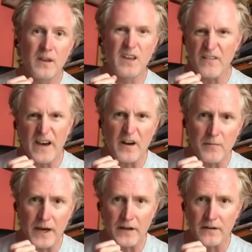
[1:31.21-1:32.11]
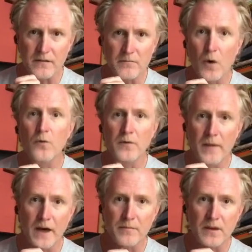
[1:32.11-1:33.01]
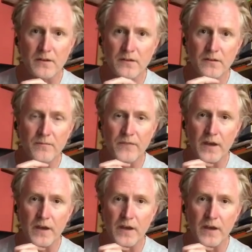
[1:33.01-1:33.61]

give out about and moan about because